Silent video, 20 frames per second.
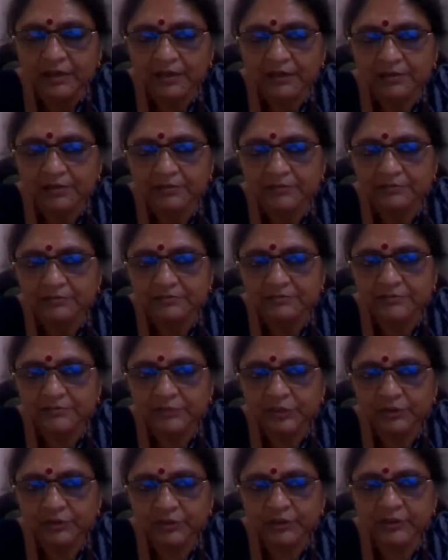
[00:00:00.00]
um,
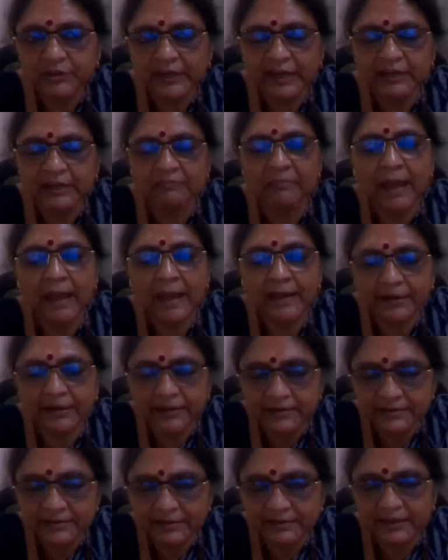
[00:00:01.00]
you know create
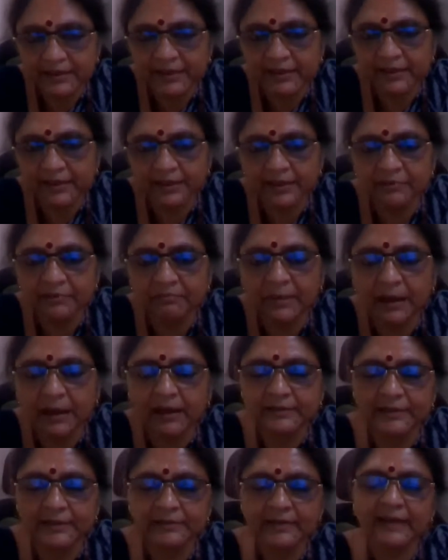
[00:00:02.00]
barriers in their career
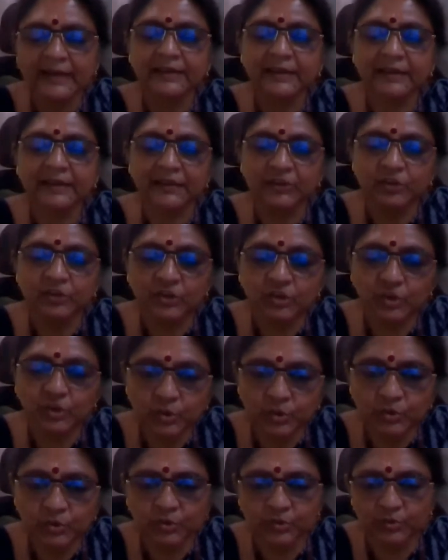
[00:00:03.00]
path and that getting
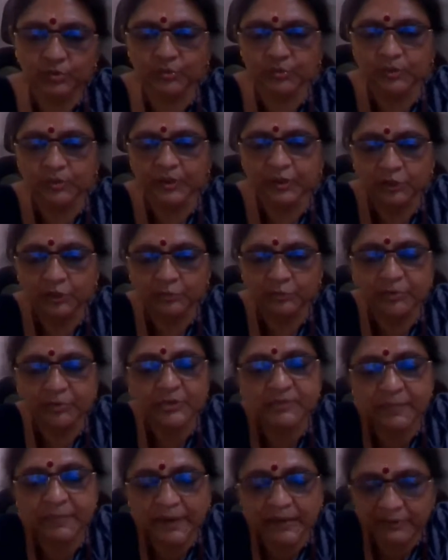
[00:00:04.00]
known to you know
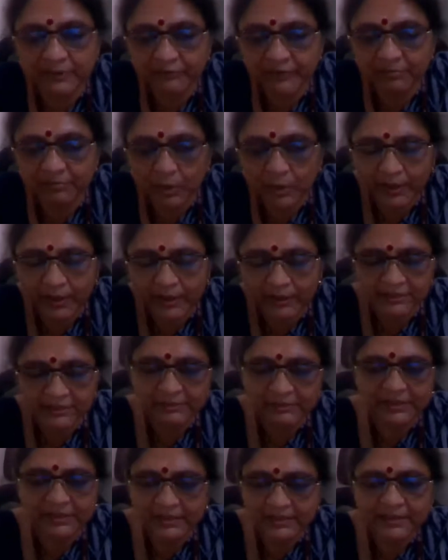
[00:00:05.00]
prospective employers i
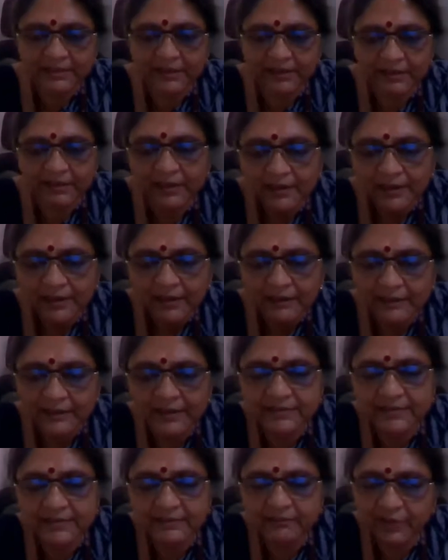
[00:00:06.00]
mean these are
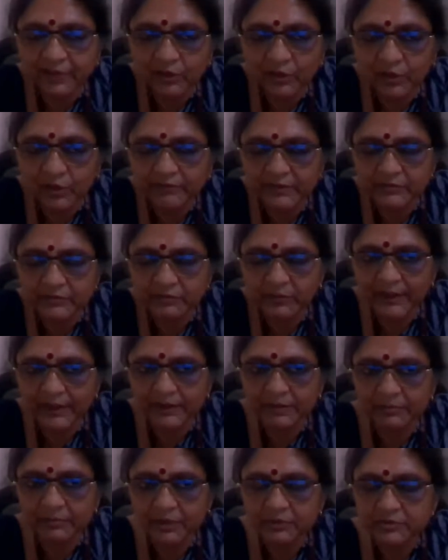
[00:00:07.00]
things that we are always
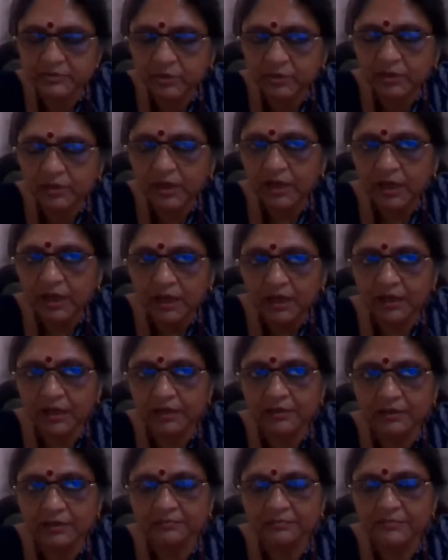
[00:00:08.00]
worried about so
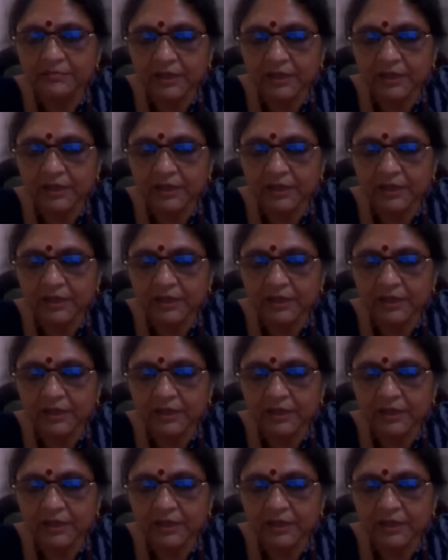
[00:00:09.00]
uh,